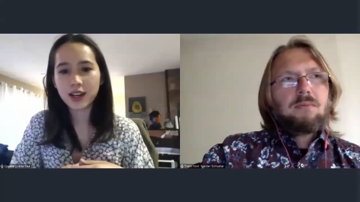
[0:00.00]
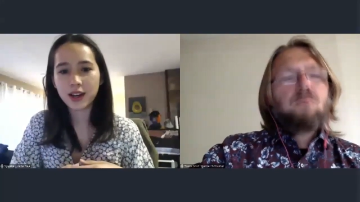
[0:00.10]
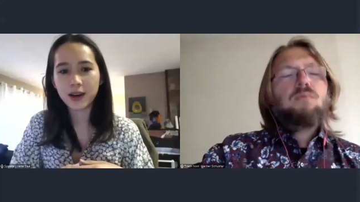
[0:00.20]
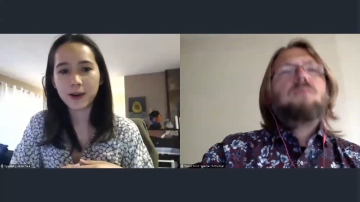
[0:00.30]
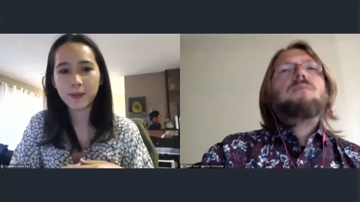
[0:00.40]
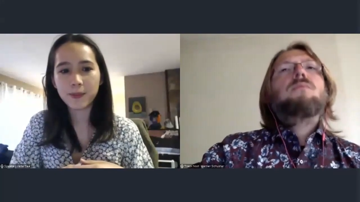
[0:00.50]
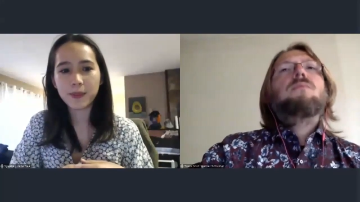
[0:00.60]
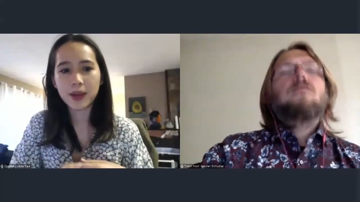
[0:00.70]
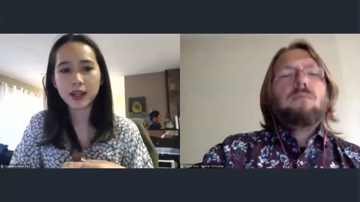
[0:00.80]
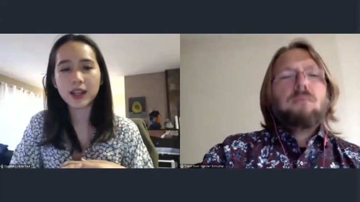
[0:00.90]
Speaker 1: Um,
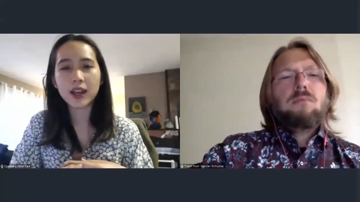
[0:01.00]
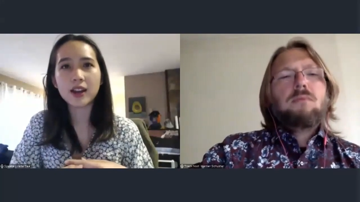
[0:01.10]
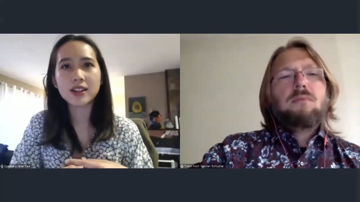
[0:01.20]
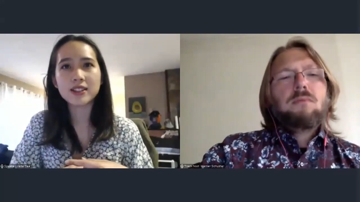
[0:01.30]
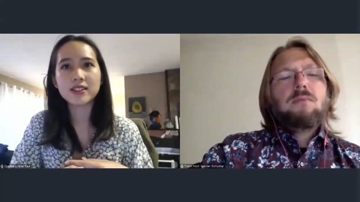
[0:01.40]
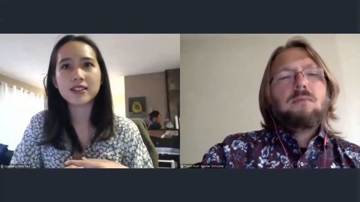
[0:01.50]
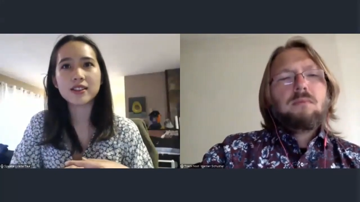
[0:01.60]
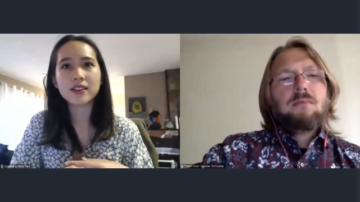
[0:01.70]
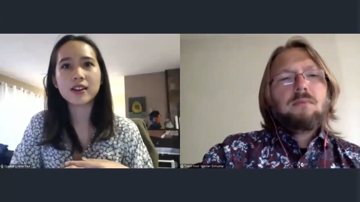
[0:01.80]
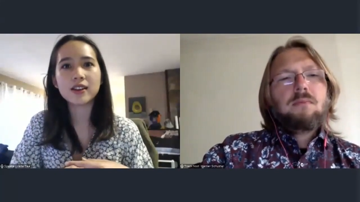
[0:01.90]
but Keras,
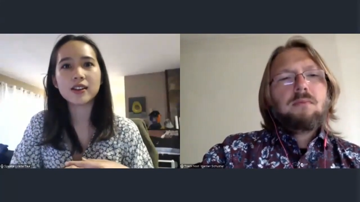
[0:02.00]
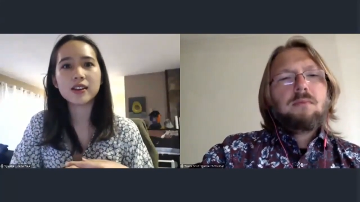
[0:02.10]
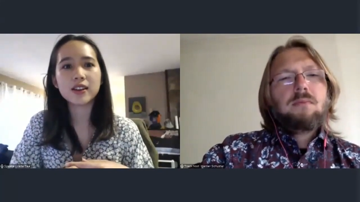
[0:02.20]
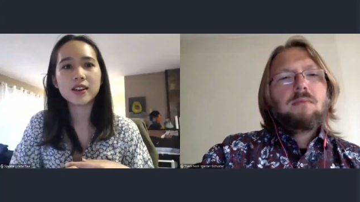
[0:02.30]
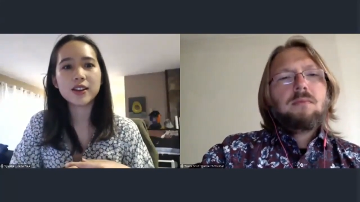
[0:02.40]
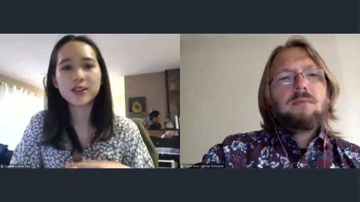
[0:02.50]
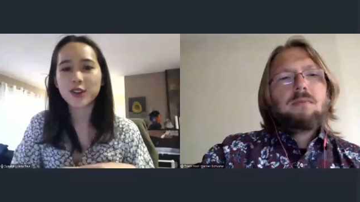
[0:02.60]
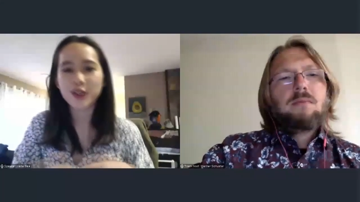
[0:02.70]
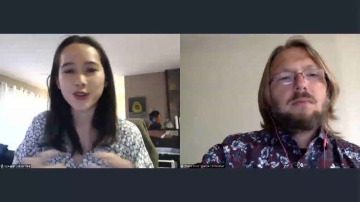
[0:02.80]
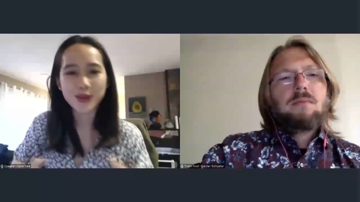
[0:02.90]

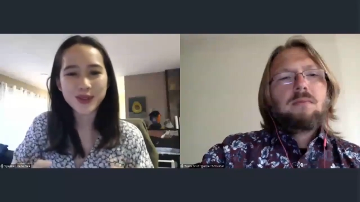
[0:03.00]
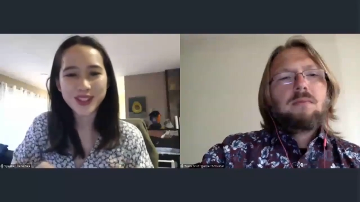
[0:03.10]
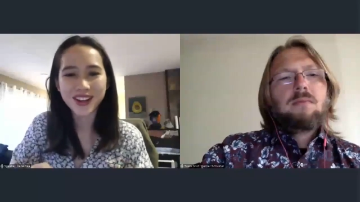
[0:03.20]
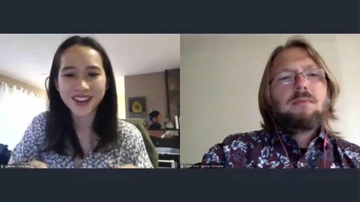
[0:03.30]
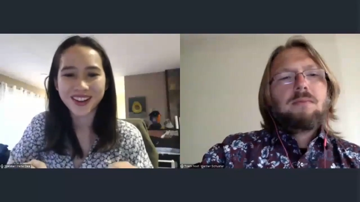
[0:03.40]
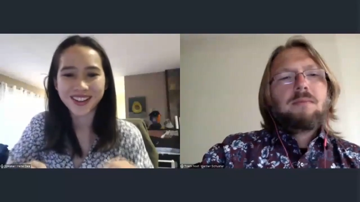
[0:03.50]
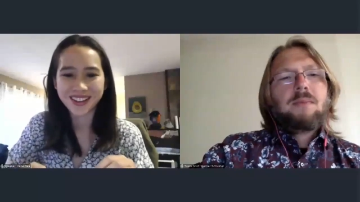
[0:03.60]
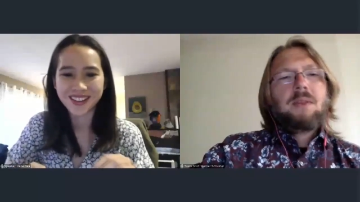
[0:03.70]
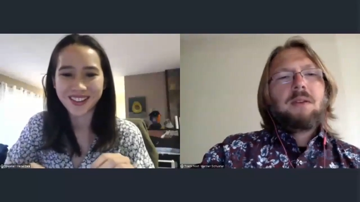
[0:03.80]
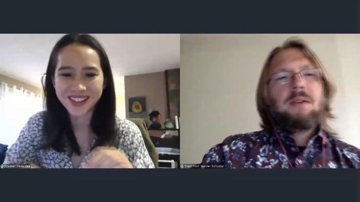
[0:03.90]
sorry, what was your
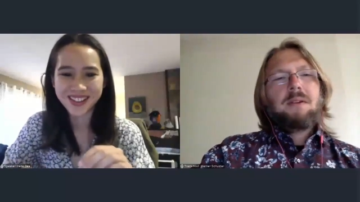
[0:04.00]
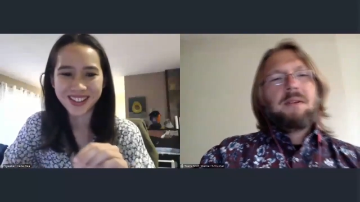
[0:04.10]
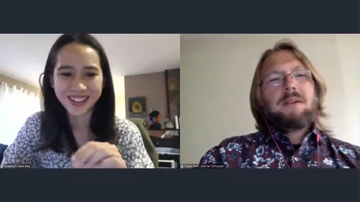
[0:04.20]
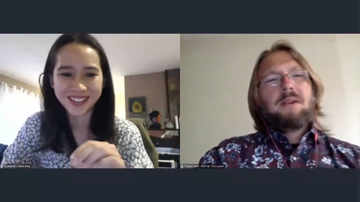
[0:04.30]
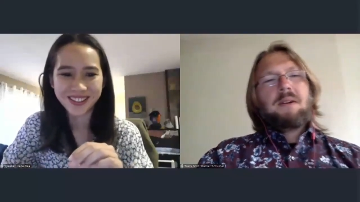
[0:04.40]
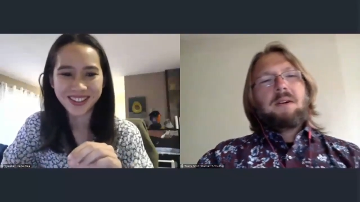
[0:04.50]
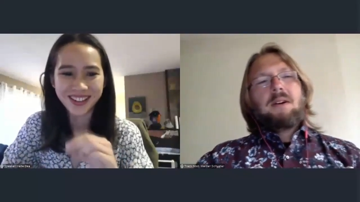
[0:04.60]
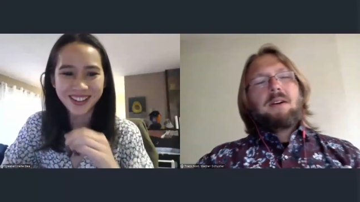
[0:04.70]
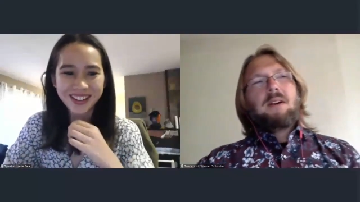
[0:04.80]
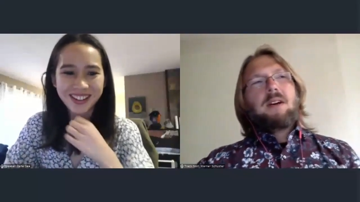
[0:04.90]
your question?
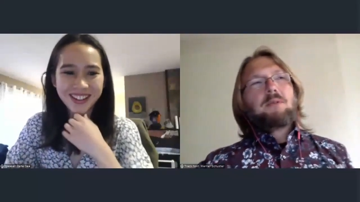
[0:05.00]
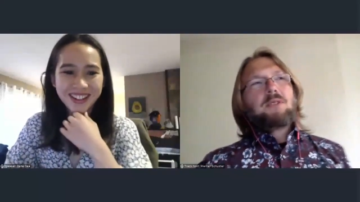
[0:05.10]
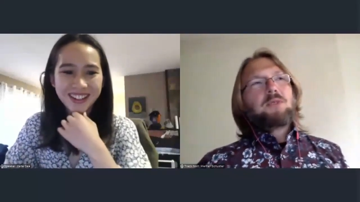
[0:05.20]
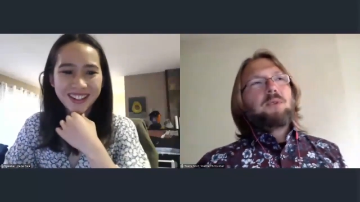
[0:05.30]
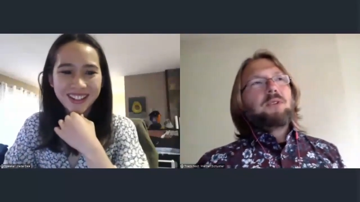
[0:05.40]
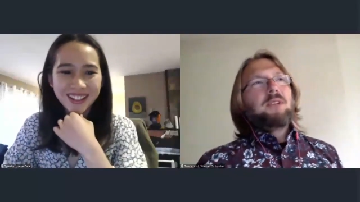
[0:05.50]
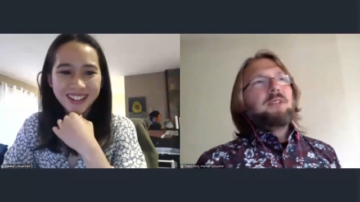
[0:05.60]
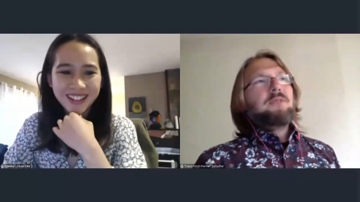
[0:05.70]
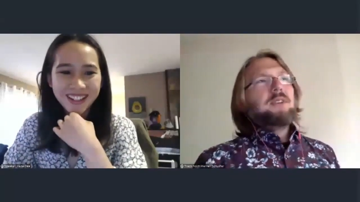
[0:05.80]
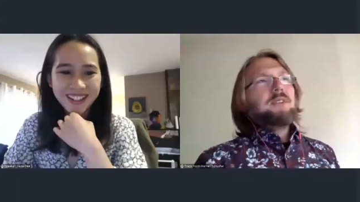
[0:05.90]
Speaker 2: I was just wondering
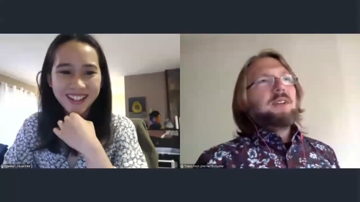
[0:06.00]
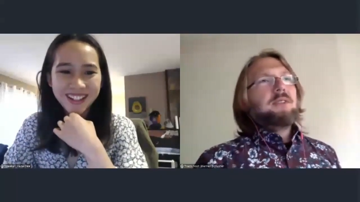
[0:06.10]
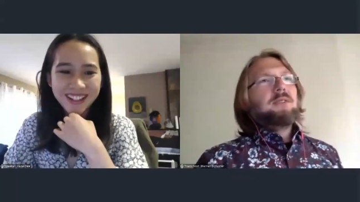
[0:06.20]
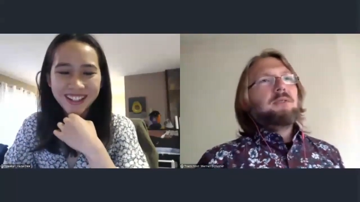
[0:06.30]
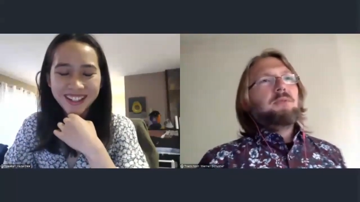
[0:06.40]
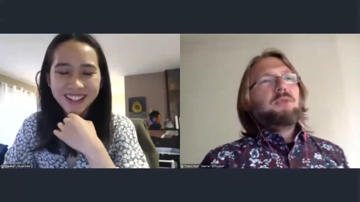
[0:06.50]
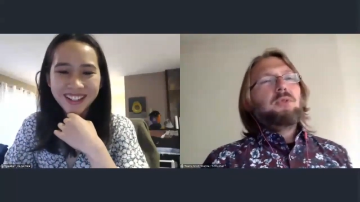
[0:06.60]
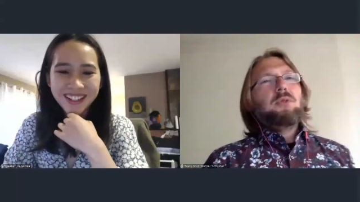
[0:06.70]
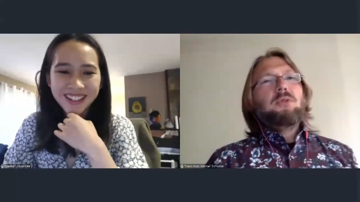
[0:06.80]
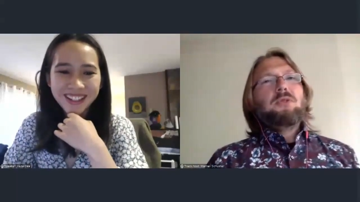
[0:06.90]
if there's other
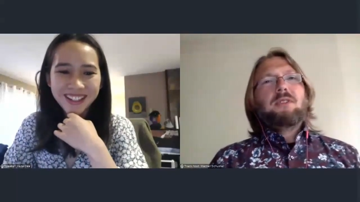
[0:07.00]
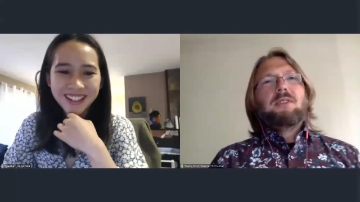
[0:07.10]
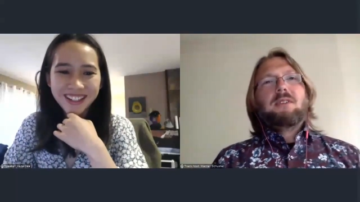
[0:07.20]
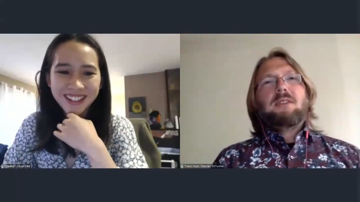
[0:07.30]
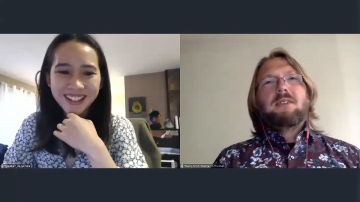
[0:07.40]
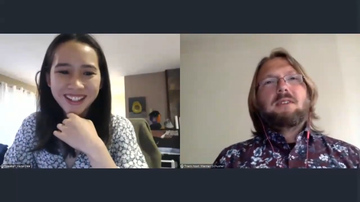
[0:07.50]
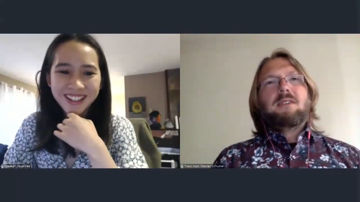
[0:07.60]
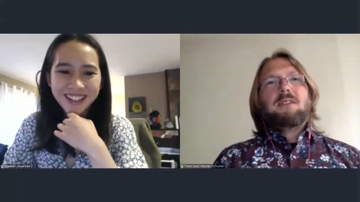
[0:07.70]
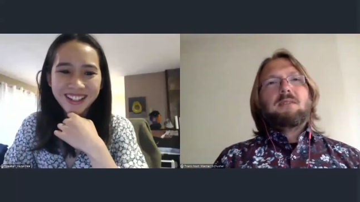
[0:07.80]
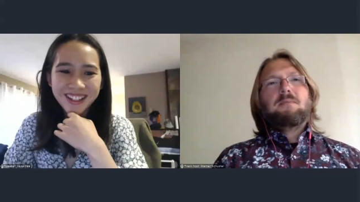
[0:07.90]
tools that, that
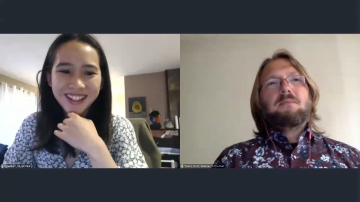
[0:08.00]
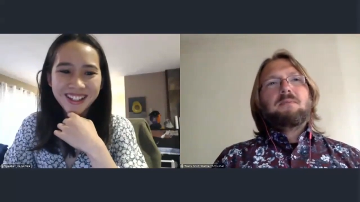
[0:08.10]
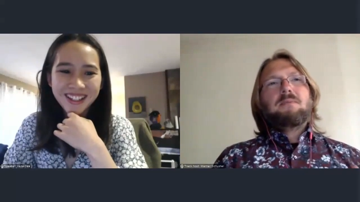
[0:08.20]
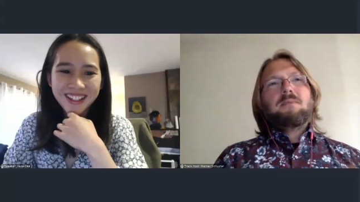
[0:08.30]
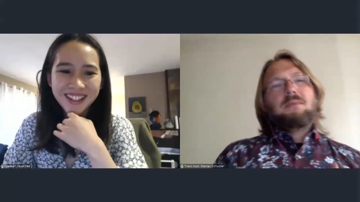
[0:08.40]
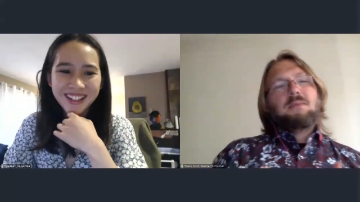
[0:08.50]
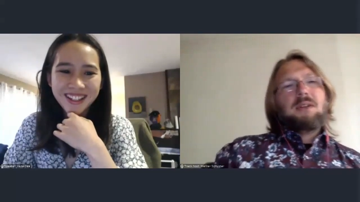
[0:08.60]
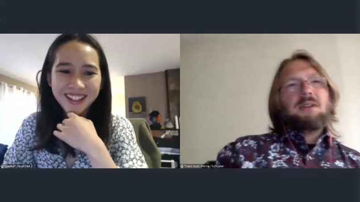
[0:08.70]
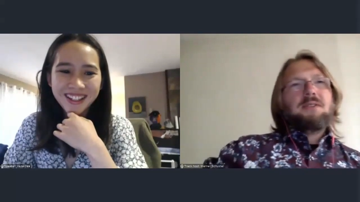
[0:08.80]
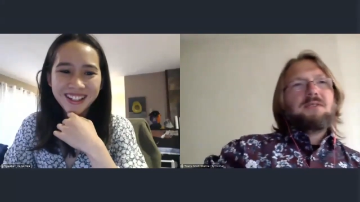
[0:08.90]
are
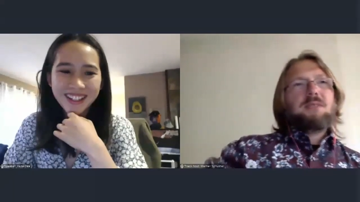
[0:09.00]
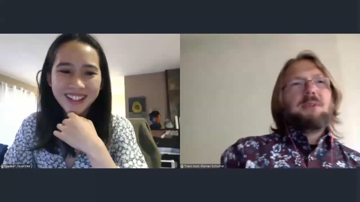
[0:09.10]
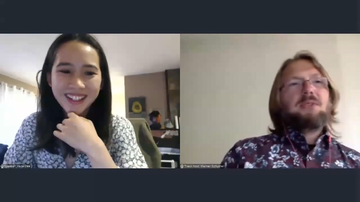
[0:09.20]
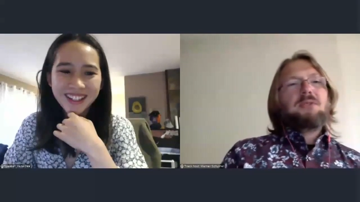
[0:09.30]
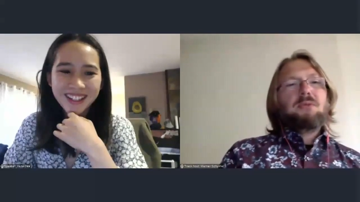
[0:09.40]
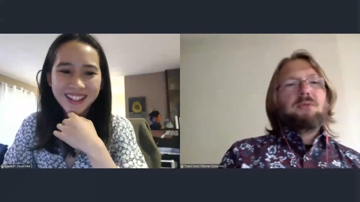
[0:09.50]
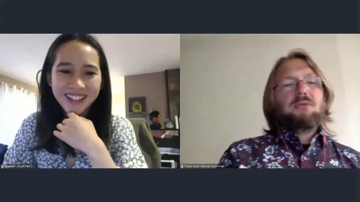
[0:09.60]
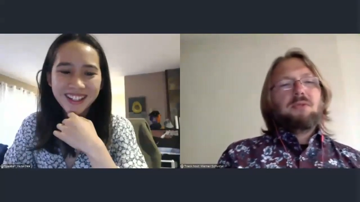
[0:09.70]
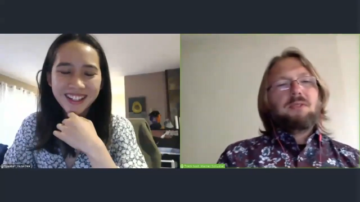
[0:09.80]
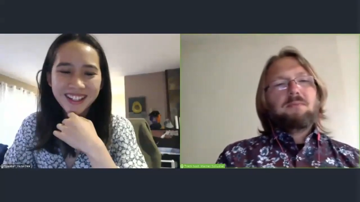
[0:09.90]
uh, similar to
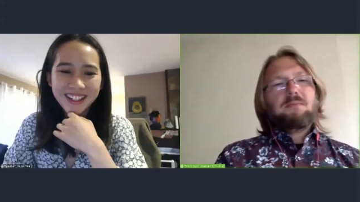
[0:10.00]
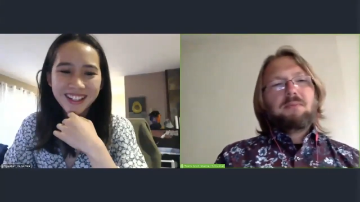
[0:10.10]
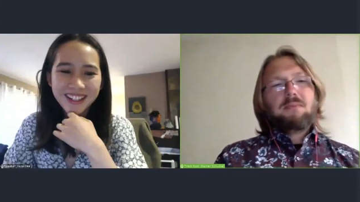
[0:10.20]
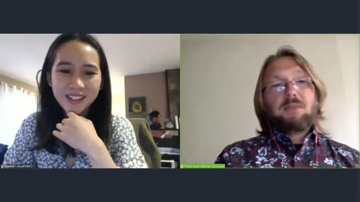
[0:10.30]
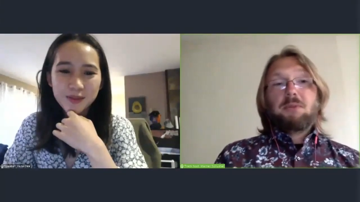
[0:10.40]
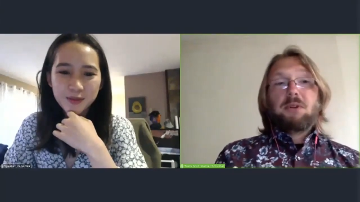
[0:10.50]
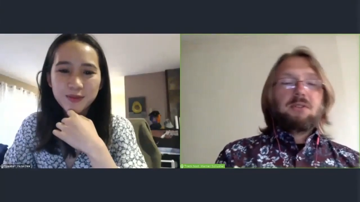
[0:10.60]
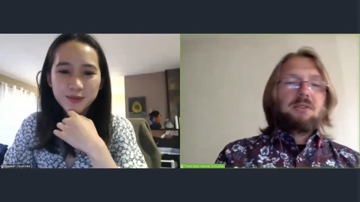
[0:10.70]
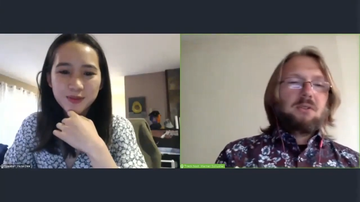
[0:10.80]
to the. the work that